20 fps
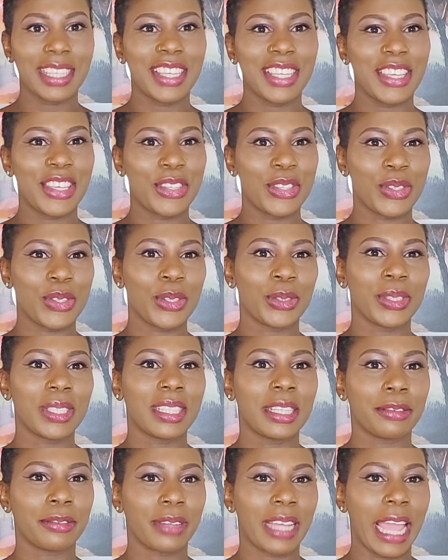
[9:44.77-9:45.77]
Histoire
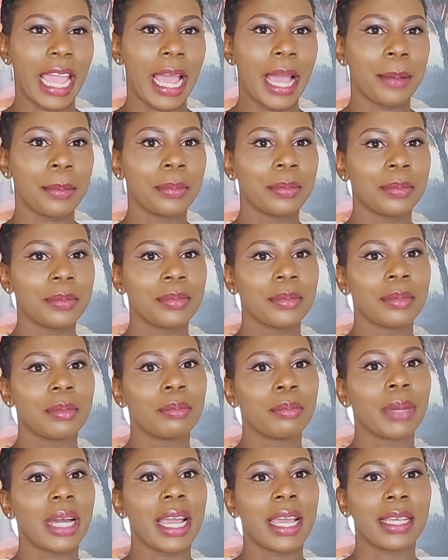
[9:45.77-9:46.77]
de Femme
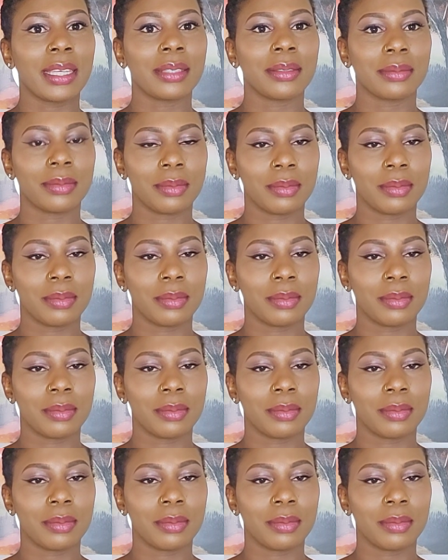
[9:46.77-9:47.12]
by